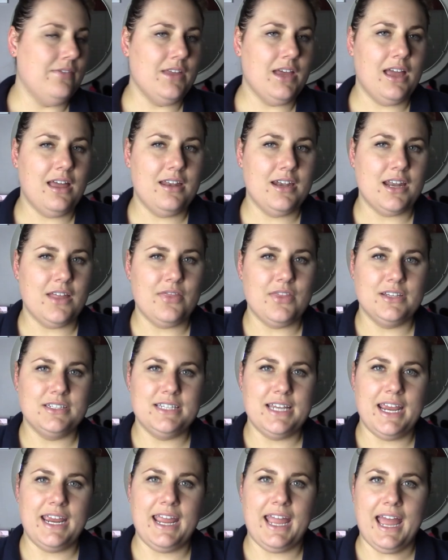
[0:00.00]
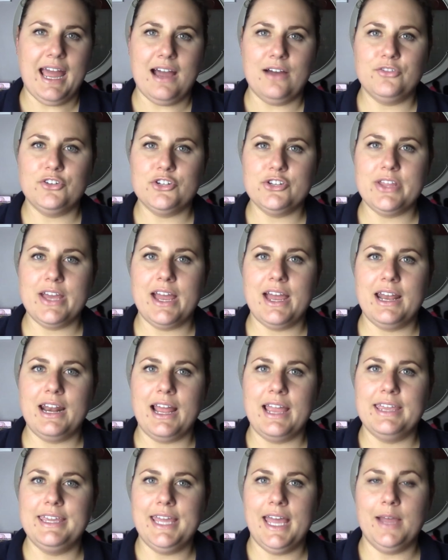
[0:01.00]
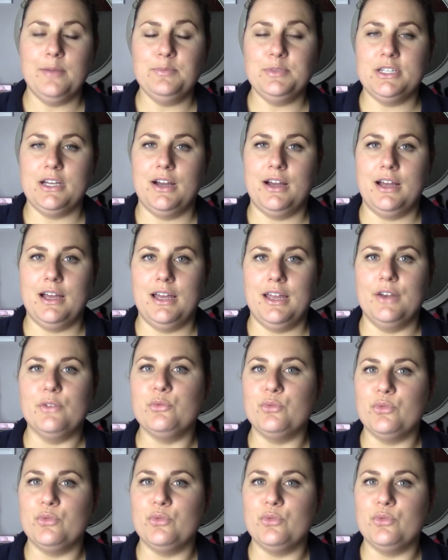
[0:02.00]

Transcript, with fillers: then the day after that, I kept on